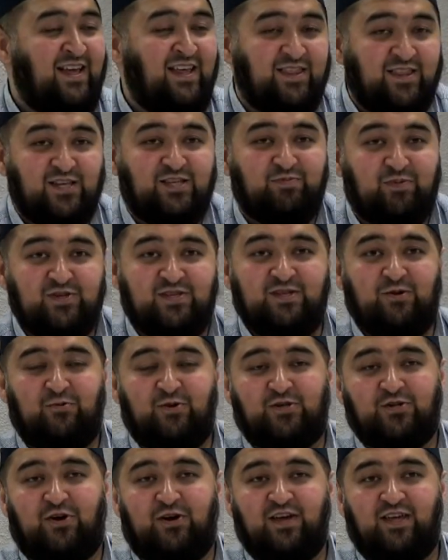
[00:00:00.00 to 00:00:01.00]
This person that we're
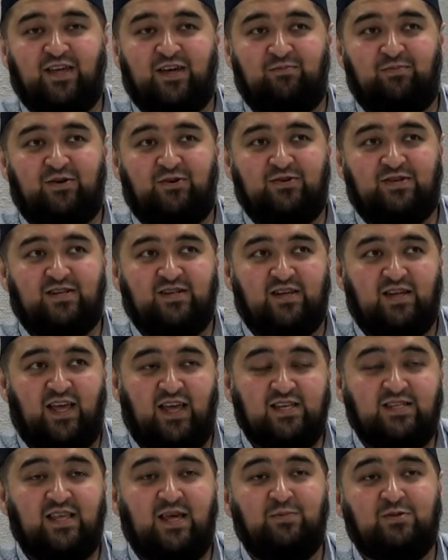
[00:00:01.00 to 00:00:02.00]
talking about,
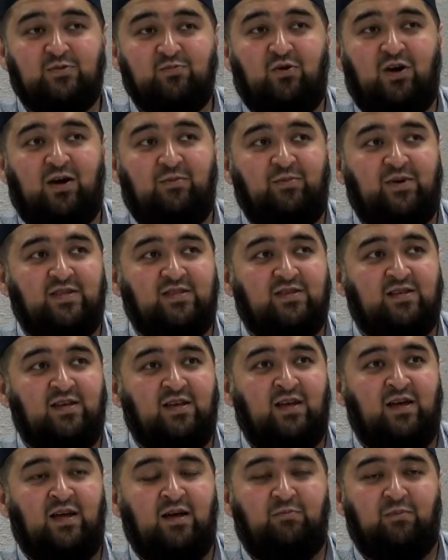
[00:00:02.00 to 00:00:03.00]
his name's Muhammad,
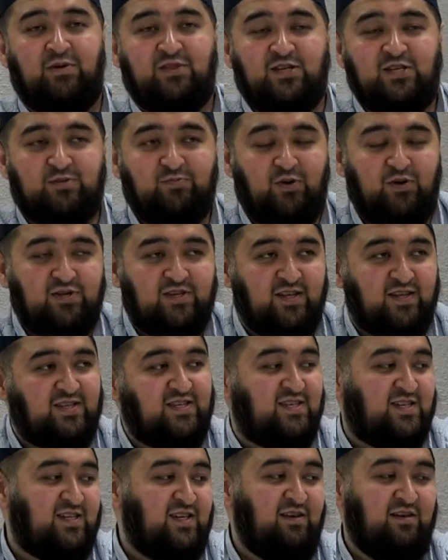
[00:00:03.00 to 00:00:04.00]
but this person
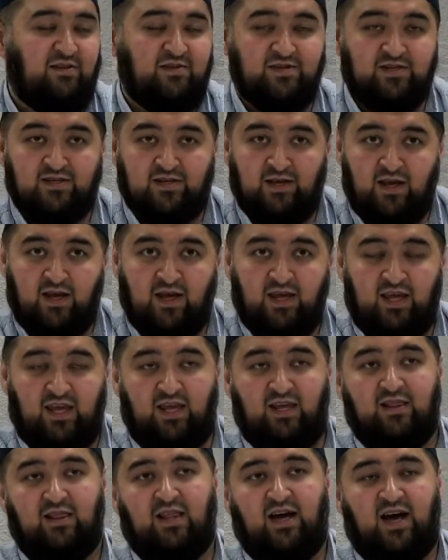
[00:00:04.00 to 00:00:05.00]
steals,
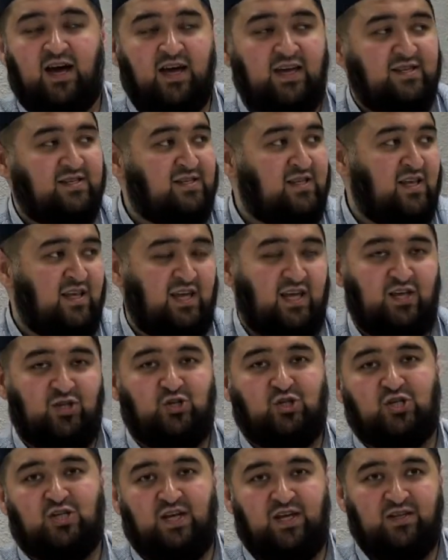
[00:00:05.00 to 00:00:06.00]
he lies, he
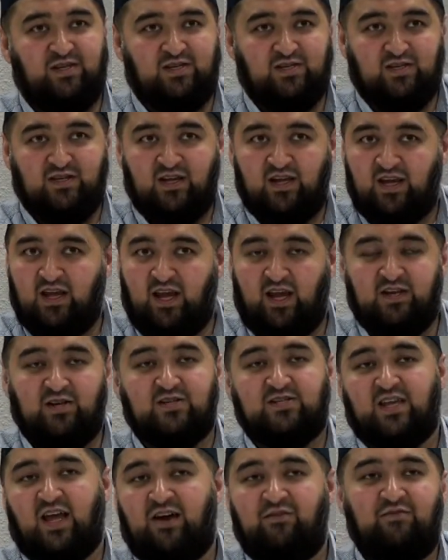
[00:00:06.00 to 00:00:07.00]
cheats, he
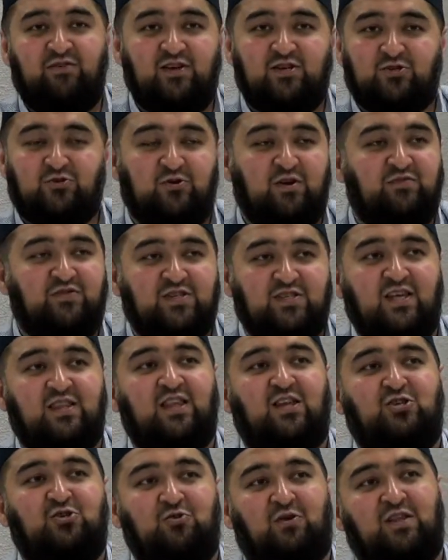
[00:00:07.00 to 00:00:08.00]
does every sort of sin
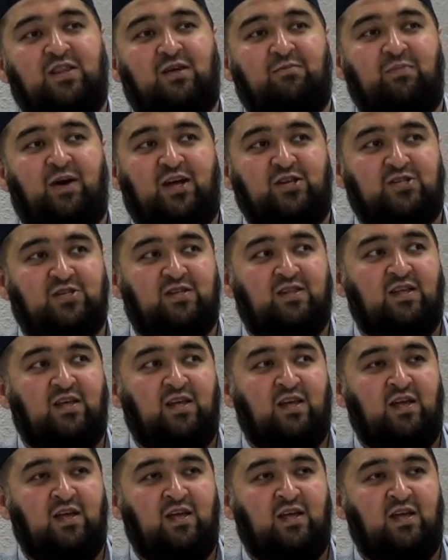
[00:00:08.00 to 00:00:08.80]
that you can imagine.